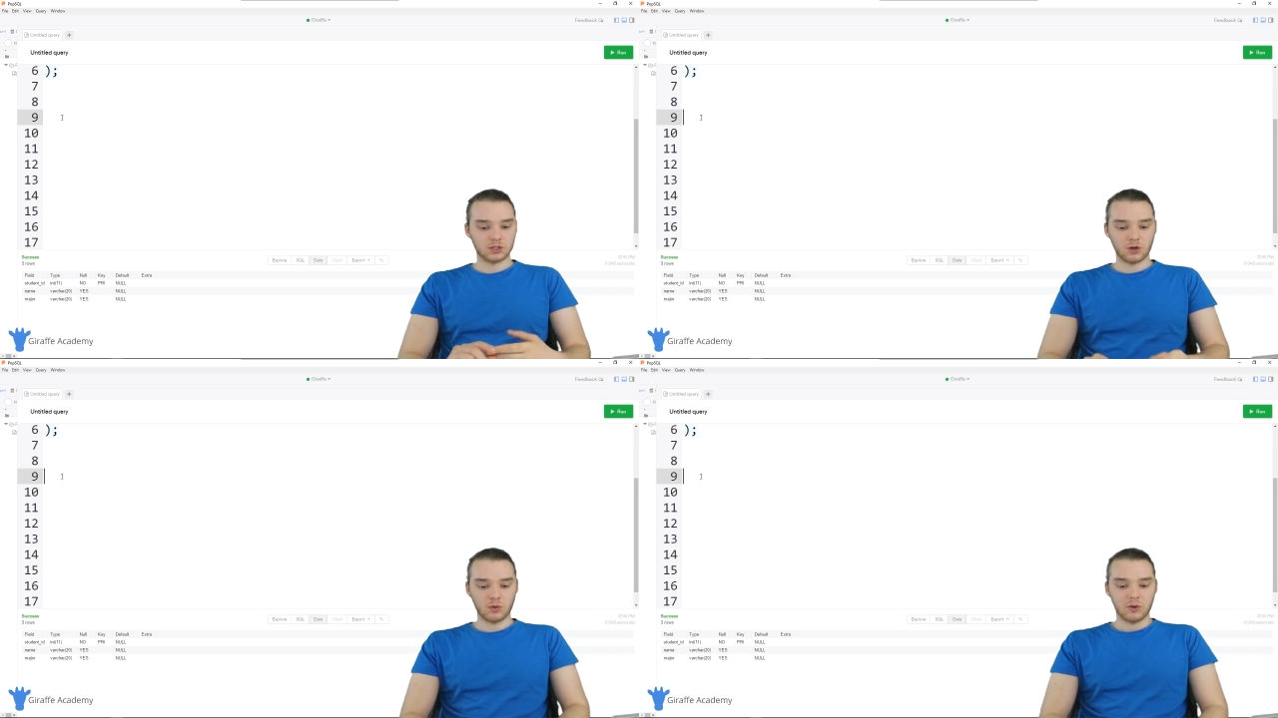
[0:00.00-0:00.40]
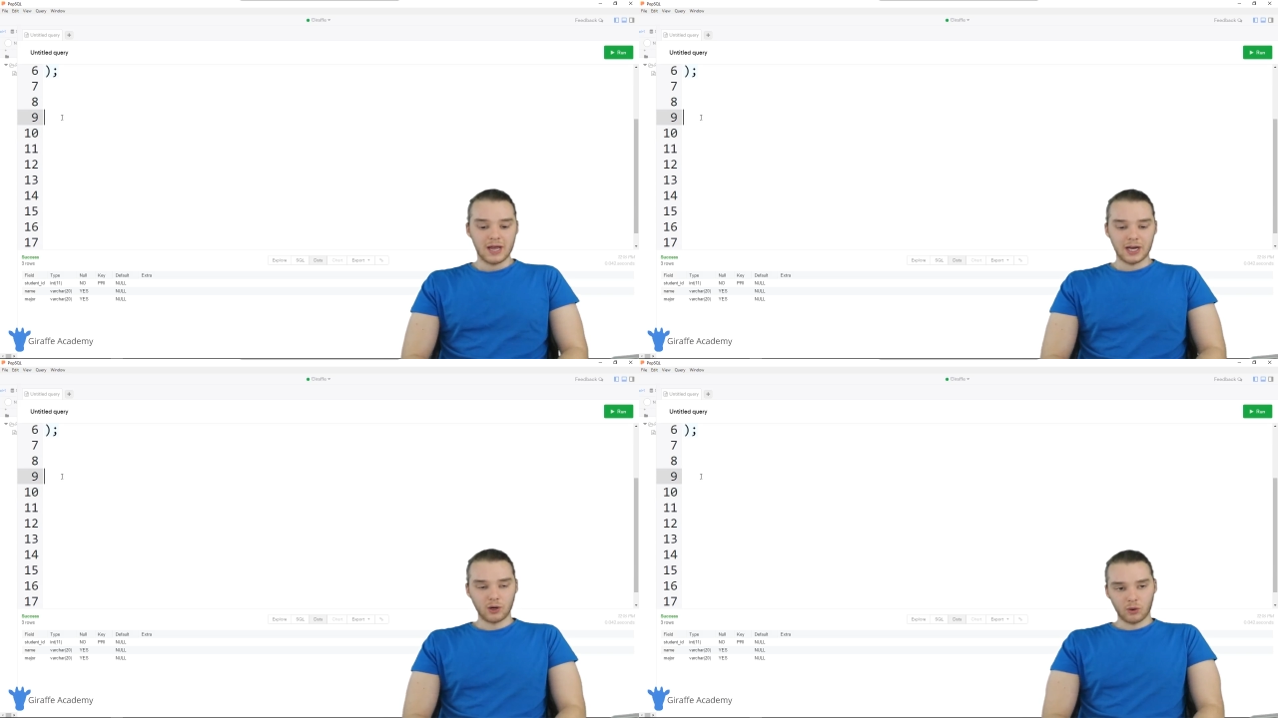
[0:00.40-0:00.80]
So
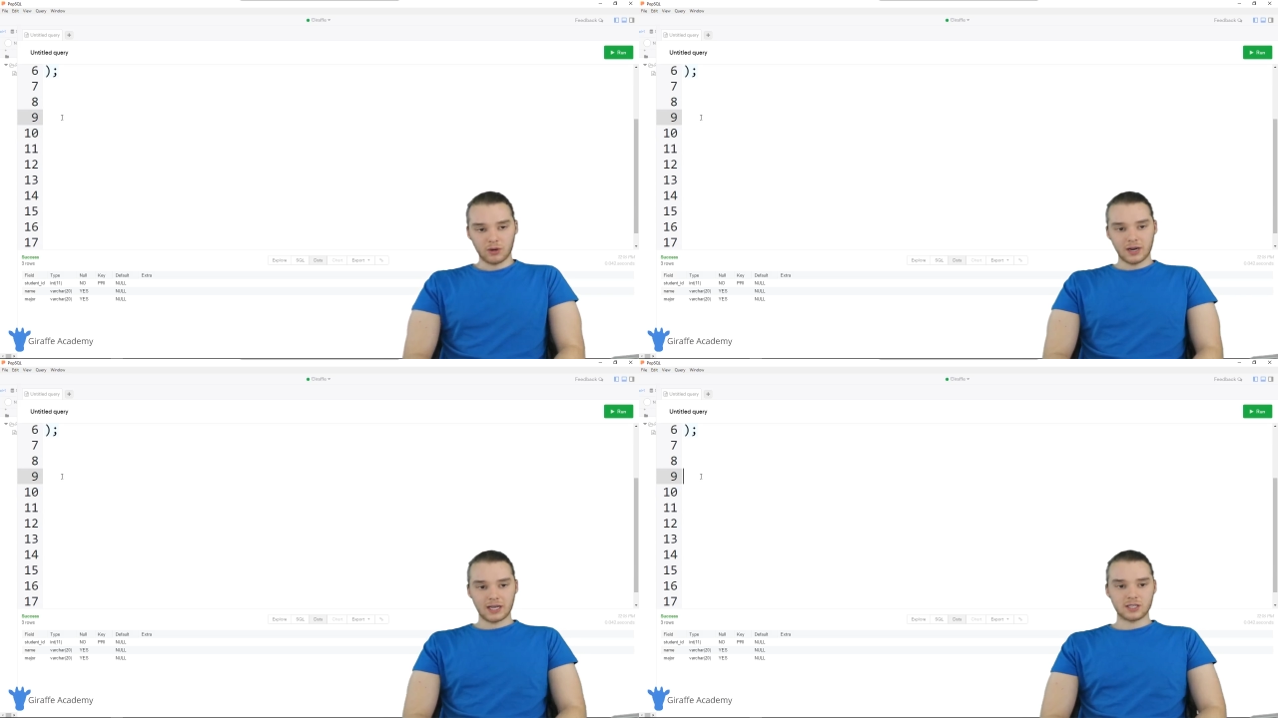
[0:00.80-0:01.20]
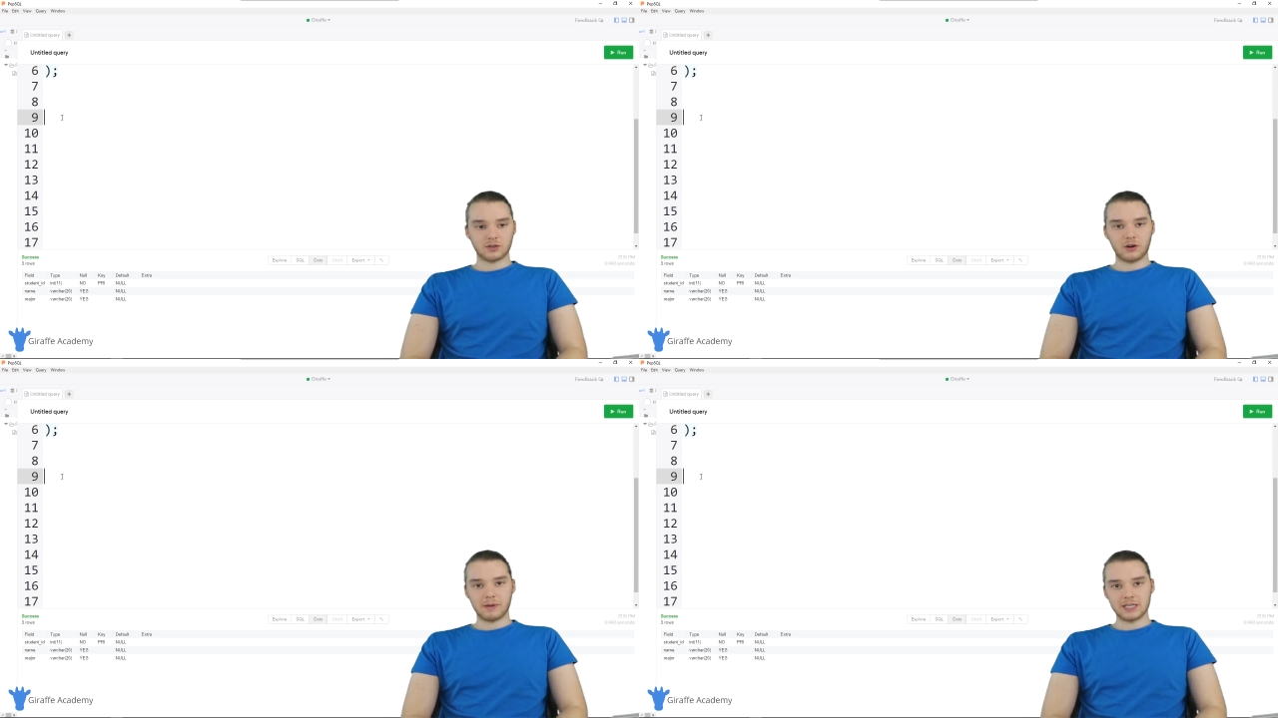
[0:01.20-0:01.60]
in order to
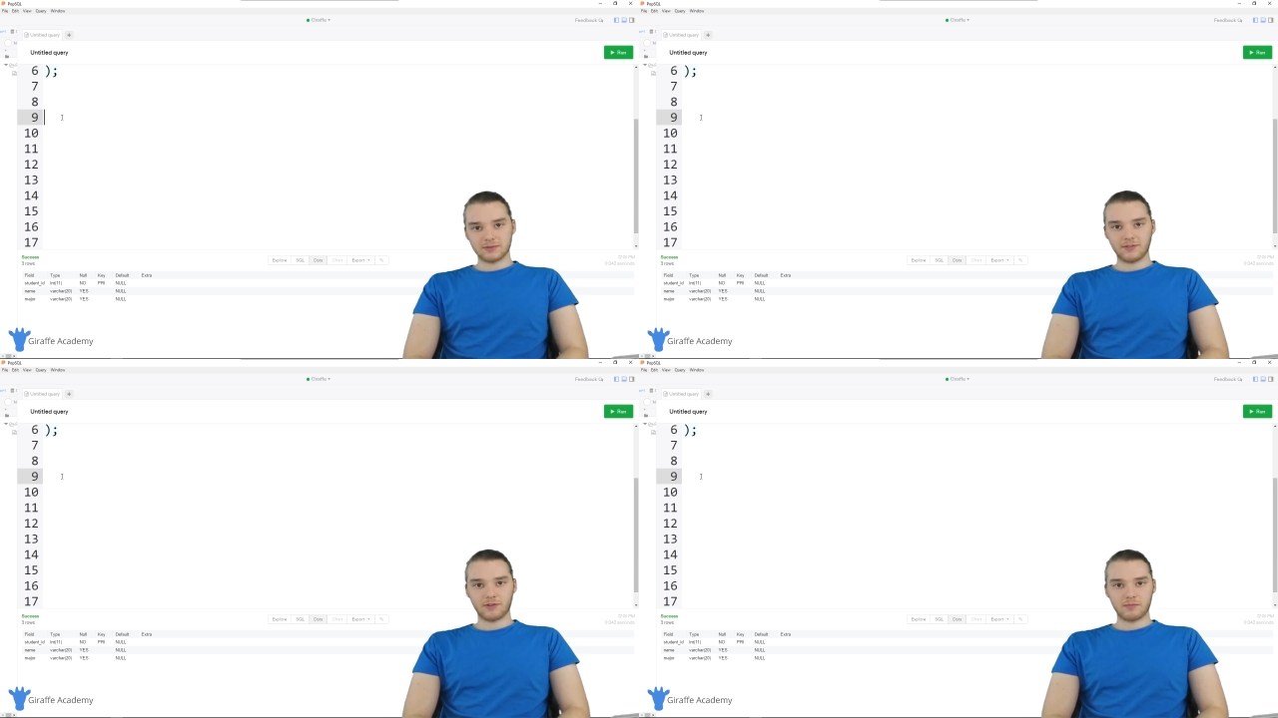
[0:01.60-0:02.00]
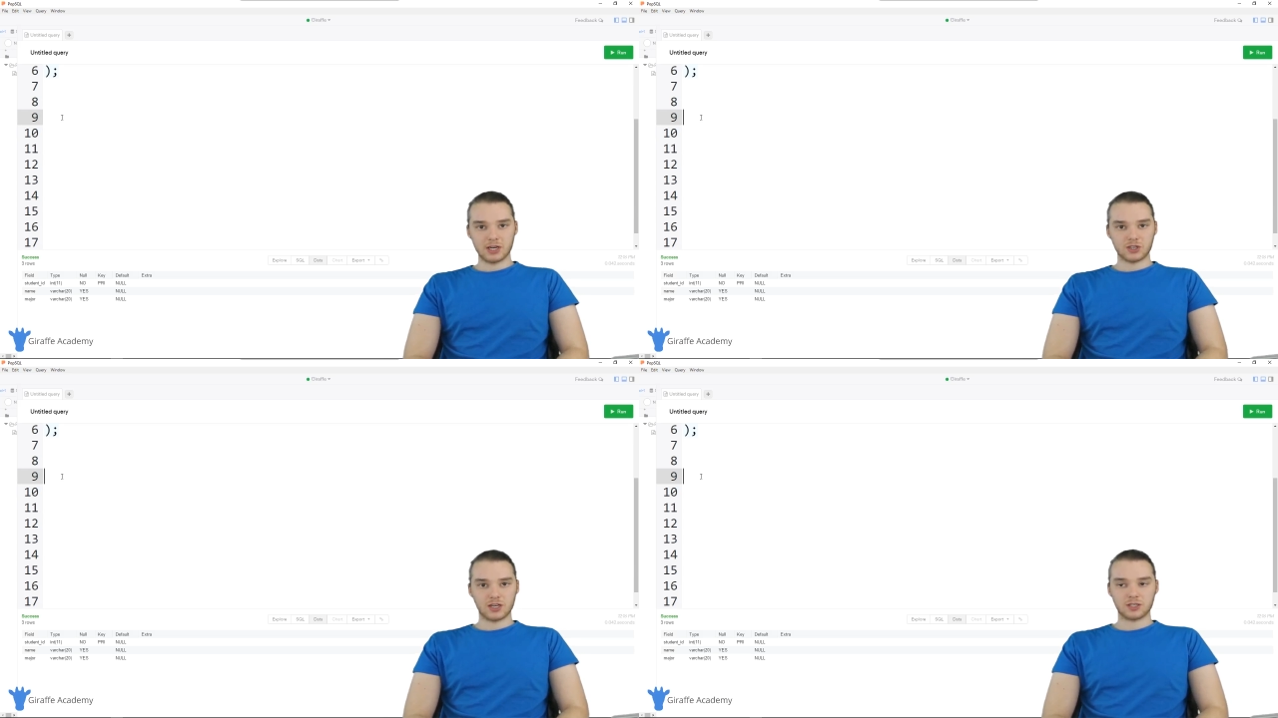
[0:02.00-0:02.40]
insert a piece of
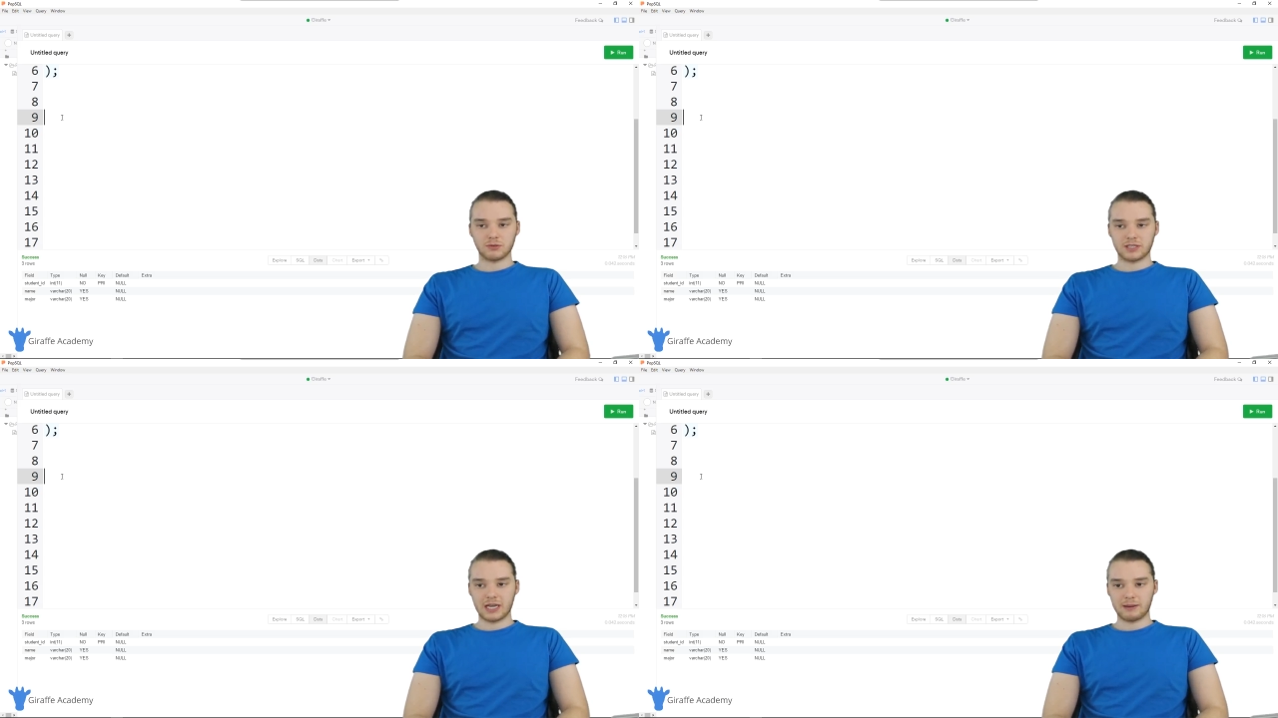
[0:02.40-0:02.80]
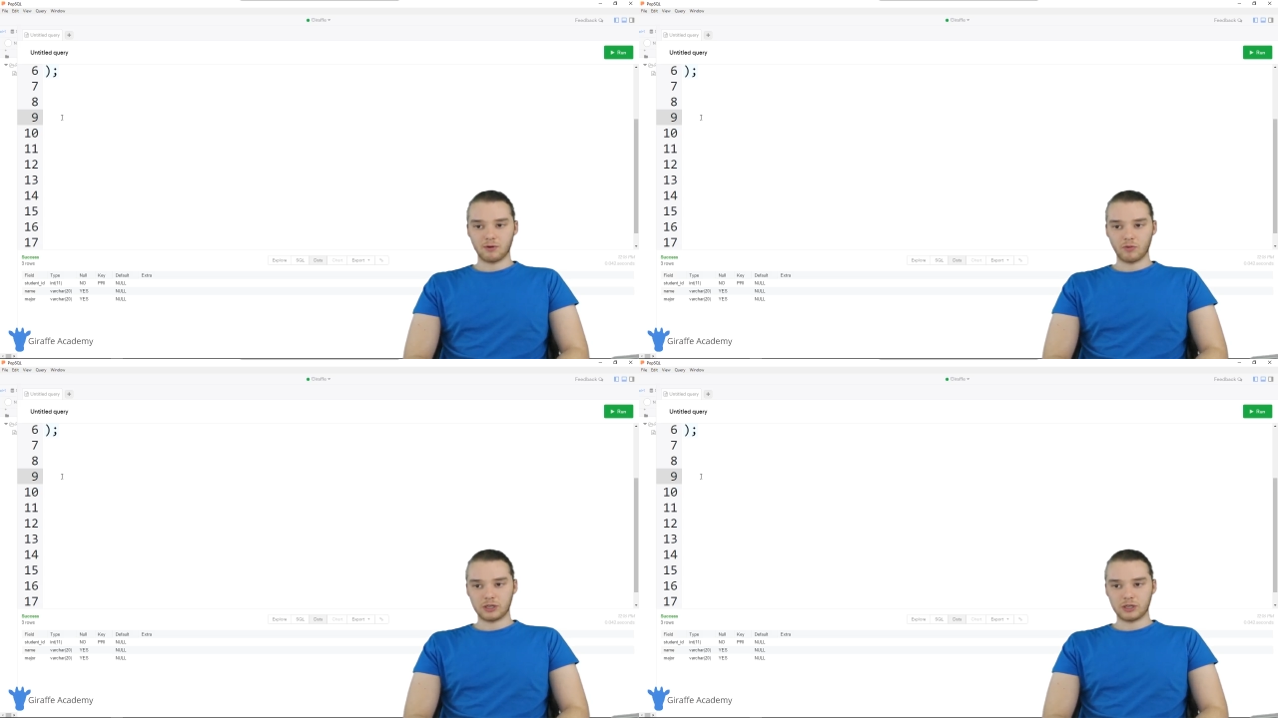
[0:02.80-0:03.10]
information into a table,